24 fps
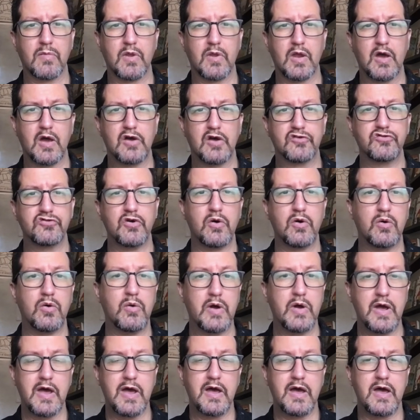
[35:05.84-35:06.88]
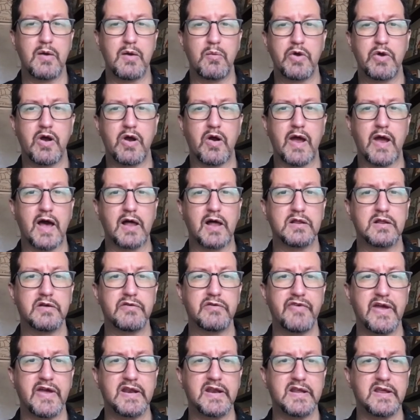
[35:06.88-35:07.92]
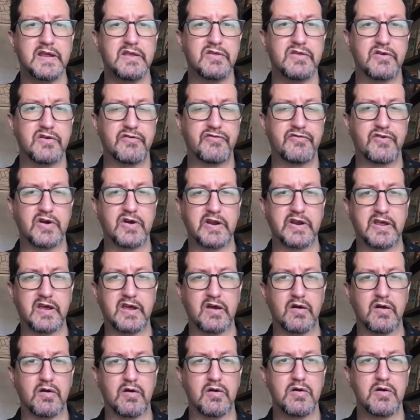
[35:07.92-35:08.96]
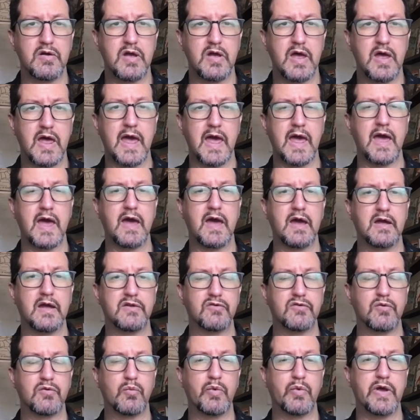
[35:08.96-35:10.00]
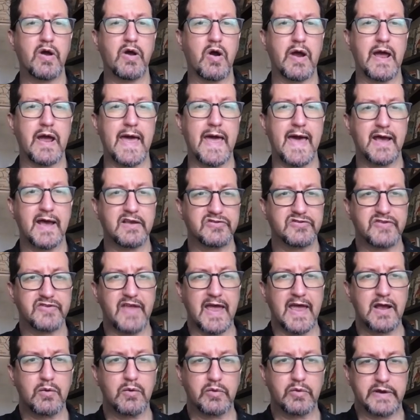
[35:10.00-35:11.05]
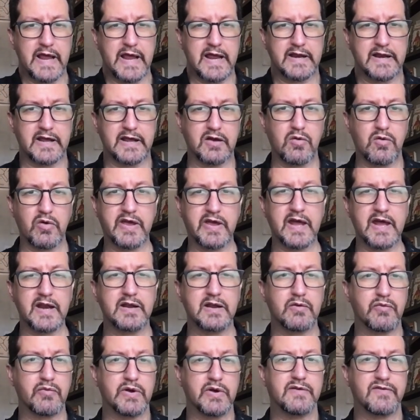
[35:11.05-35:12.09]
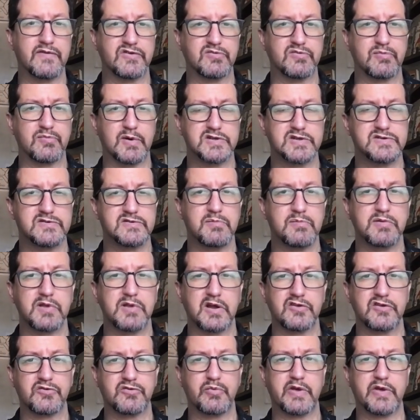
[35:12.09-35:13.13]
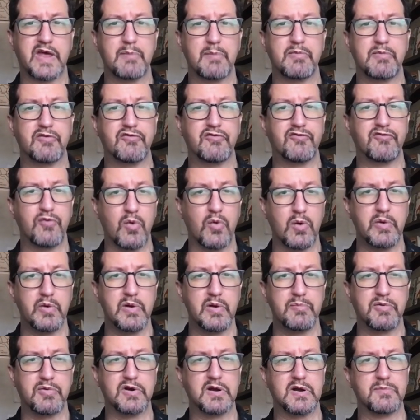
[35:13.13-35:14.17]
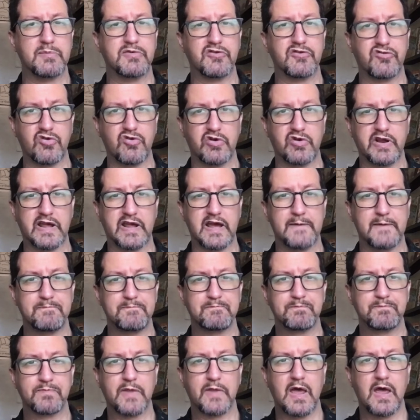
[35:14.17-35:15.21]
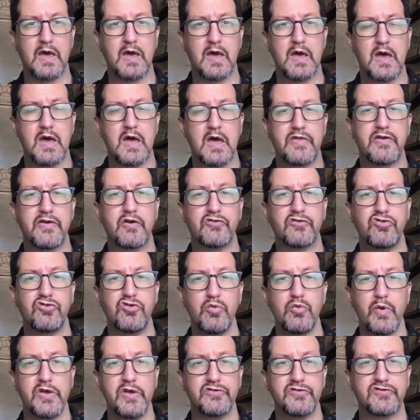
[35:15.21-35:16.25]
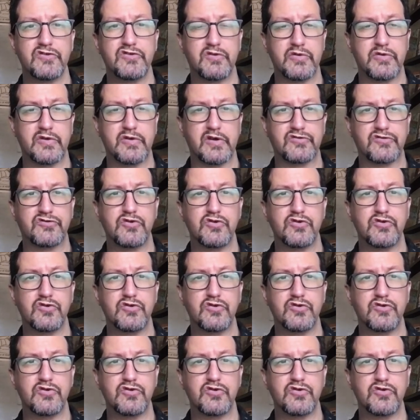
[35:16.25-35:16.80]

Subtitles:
So we are elevating the foot here, and we are exsanguinating, or getting rid of as much of the blood as we can before we put up the tourniquet. There are two ways to do this.